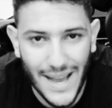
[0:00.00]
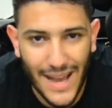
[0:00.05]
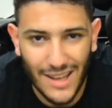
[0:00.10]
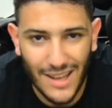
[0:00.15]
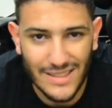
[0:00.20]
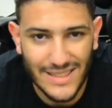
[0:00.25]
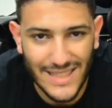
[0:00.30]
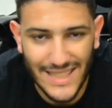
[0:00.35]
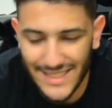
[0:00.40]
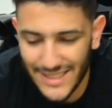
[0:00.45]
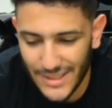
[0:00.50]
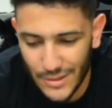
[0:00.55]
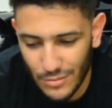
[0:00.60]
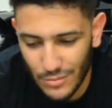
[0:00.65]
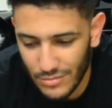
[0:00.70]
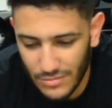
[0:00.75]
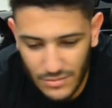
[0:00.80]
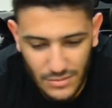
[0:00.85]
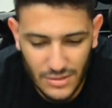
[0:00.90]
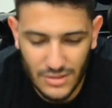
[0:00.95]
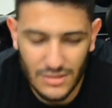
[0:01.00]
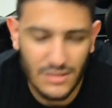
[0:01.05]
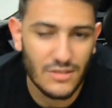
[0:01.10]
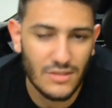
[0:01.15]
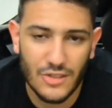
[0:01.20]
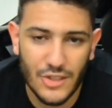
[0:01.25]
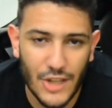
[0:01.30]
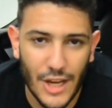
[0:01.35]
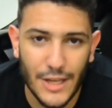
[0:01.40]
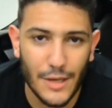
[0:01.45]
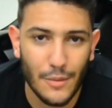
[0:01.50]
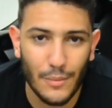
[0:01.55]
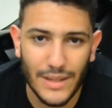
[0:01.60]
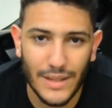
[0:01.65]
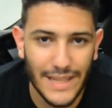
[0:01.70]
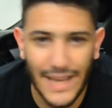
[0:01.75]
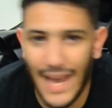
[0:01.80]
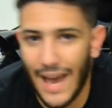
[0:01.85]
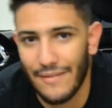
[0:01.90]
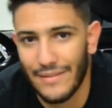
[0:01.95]
unless you just
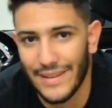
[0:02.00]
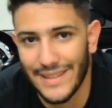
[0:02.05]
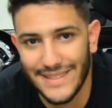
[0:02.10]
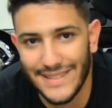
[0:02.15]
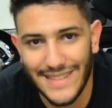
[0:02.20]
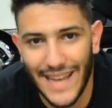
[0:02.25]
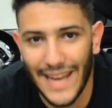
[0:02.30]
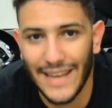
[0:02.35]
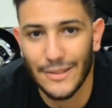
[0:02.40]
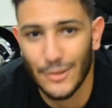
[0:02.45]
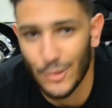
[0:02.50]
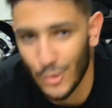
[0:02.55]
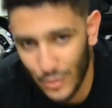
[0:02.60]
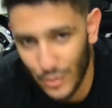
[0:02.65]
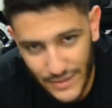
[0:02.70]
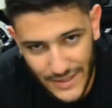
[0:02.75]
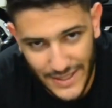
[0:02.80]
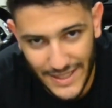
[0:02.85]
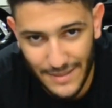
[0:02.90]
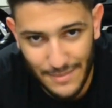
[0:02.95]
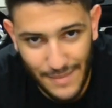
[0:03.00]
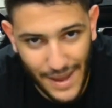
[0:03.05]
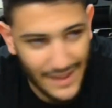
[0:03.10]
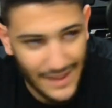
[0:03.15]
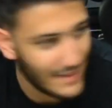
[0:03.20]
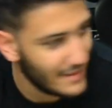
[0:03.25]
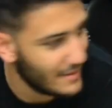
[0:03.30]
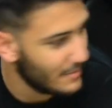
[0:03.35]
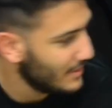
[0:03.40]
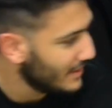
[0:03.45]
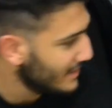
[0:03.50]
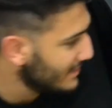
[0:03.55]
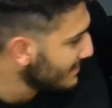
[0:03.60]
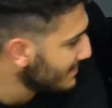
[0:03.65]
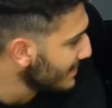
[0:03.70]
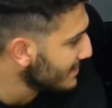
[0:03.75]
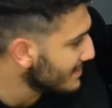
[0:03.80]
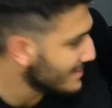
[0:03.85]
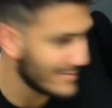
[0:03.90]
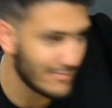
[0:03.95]
genuinely have a 10-year-old sitting back there, because
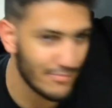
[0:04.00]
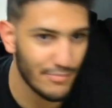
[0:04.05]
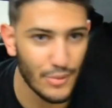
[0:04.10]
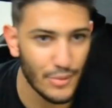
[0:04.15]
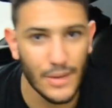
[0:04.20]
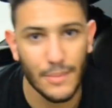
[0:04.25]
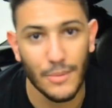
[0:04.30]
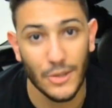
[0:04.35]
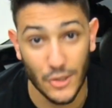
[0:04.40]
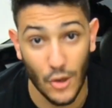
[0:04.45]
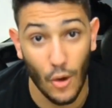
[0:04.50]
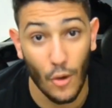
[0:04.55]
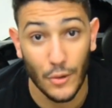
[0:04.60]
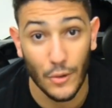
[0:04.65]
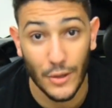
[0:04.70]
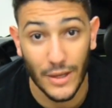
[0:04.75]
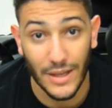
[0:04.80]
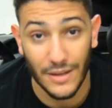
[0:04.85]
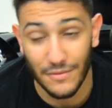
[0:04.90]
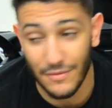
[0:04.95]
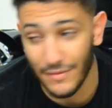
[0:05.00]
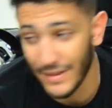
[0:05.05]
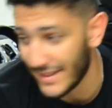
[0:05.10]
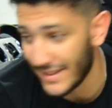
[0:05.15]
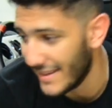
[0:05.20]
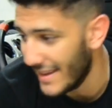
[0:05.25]
that's pretty much all you can fit.